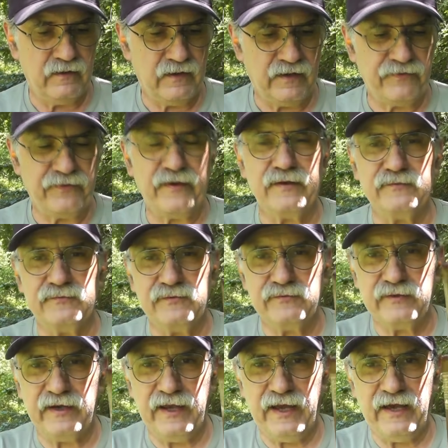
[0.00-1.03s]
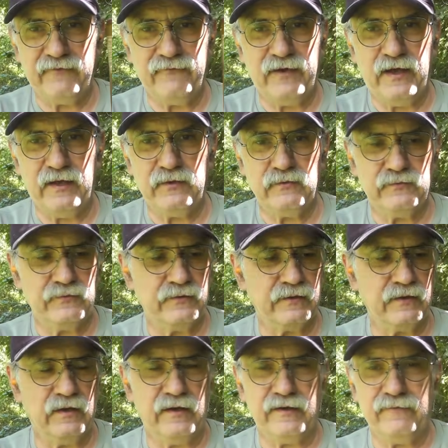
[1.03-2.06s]
I think it's just going to add value to the
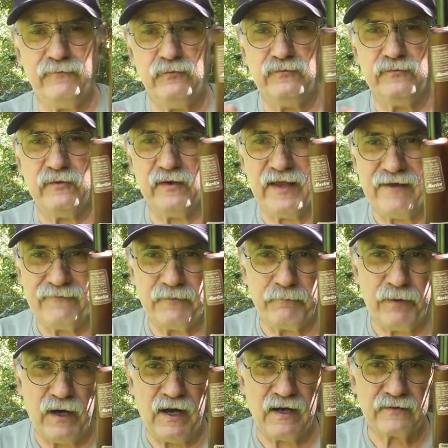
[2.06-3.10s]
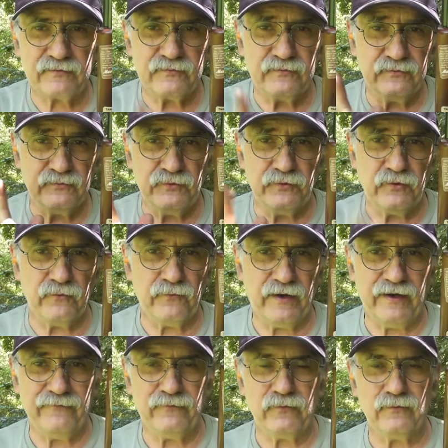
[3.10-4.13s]
gun. If you still have the box to your
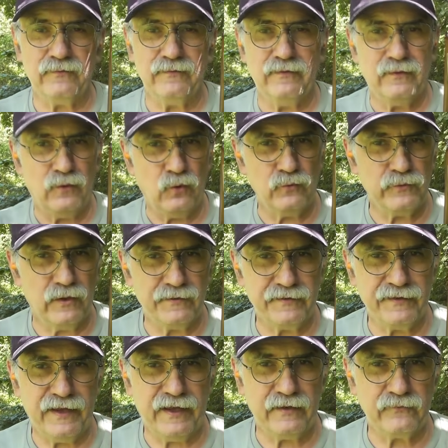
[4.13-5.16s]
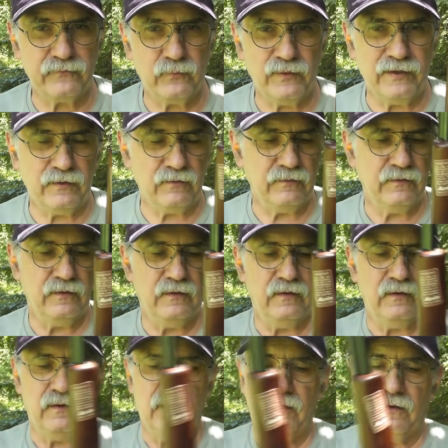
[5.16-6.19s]
rifle, hold on to that as well.
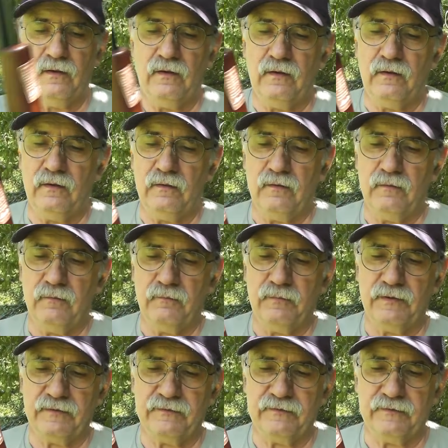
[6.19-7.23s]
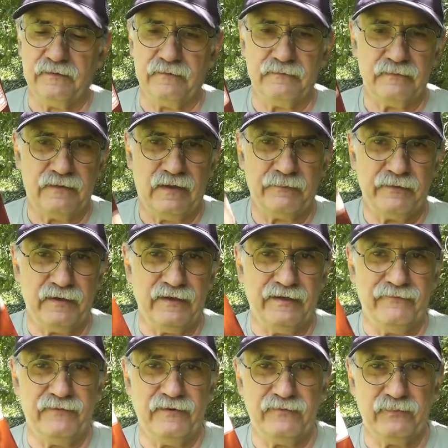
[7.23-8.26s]
But I'm going to
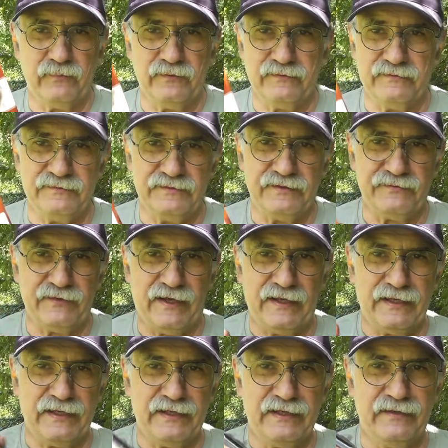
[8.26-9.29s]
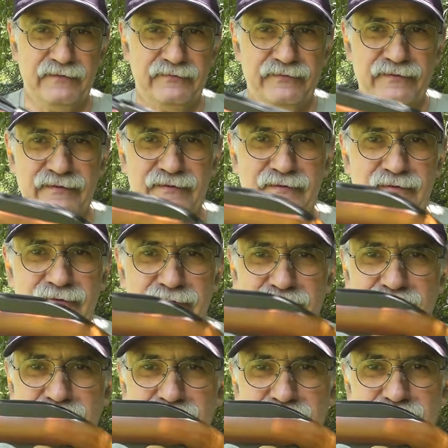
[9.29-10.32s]
leave this one just like it is.
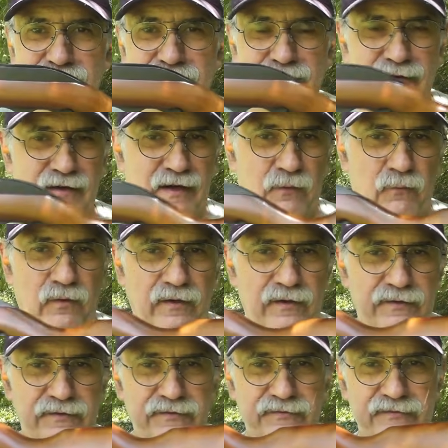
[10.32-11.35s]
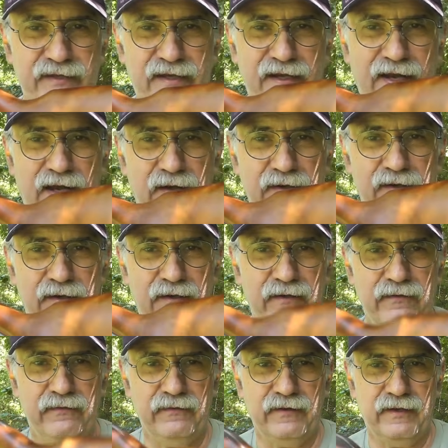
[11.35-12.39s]
I wanted to just get it out
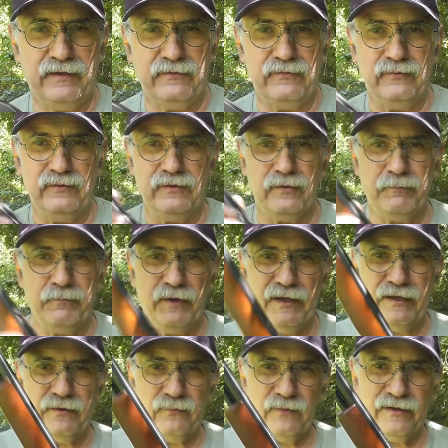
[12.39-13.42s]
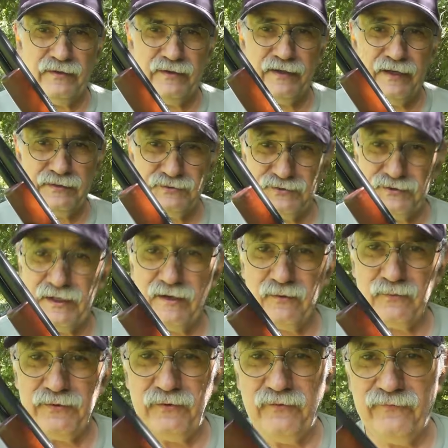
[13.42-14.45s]
here and do a little plinking with it and share it
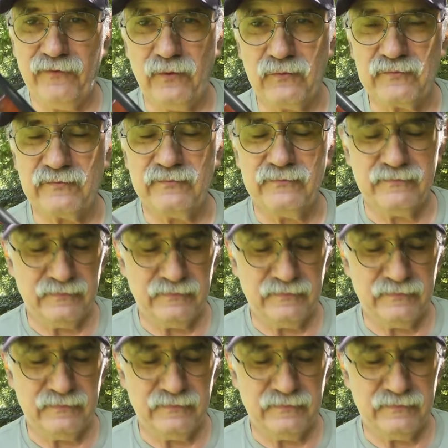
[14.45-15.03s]
with you folks.